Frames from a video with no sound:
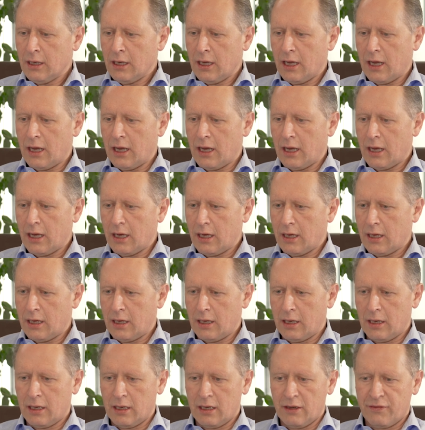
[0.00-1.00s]

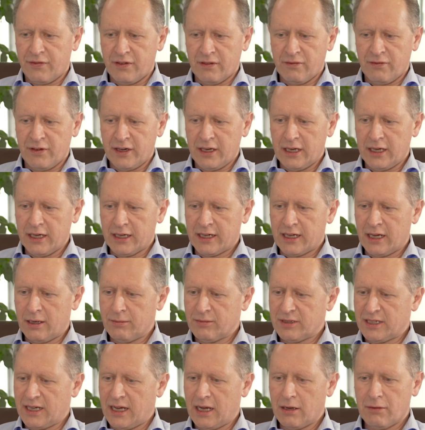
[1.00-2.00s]
if Nvidia
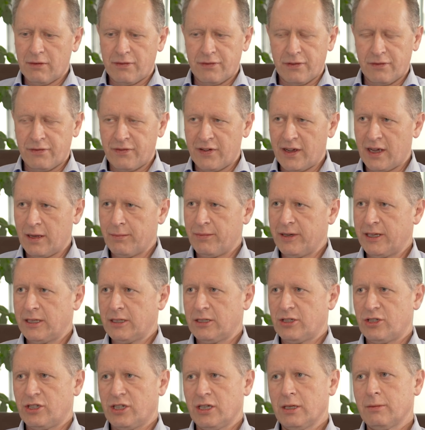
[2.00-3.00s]
comes out with a far better
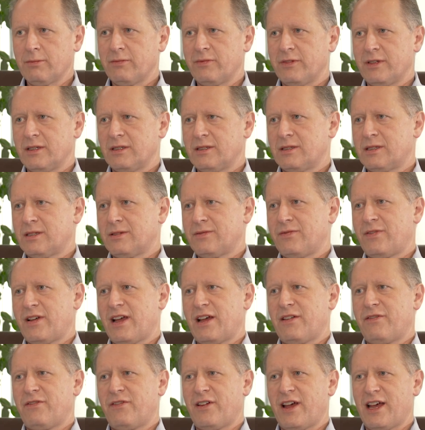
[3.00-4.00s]
chip that's
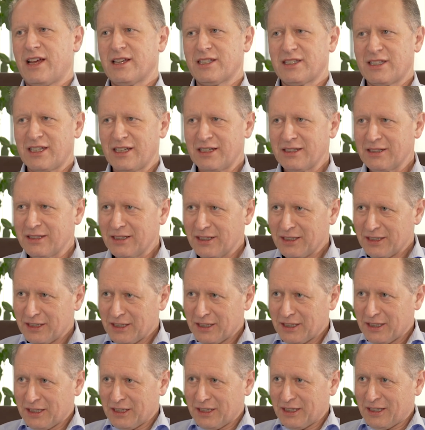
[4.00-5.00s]
far faster,
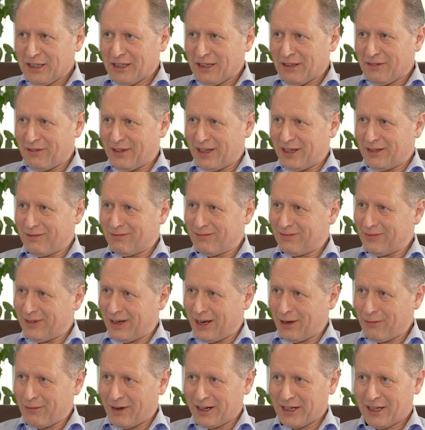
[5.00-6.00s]
then
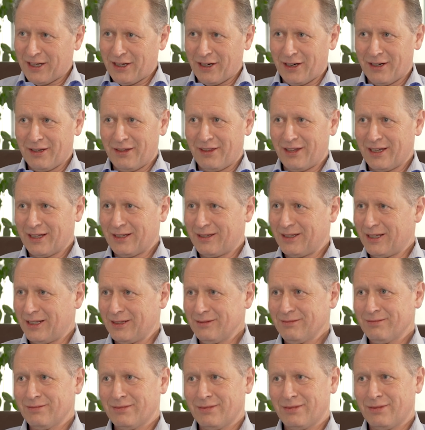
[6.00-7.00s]
one can only think,
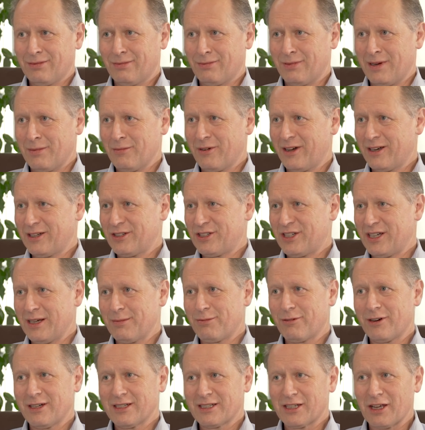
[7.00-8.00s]
where might the share
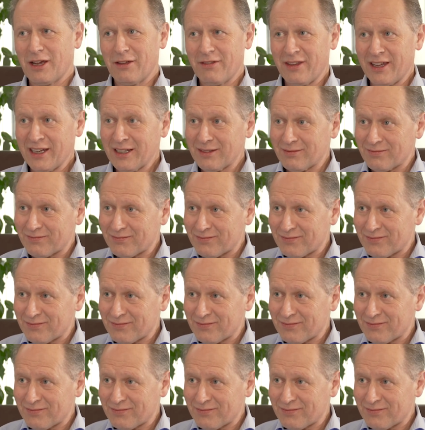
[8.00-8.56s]
price go then?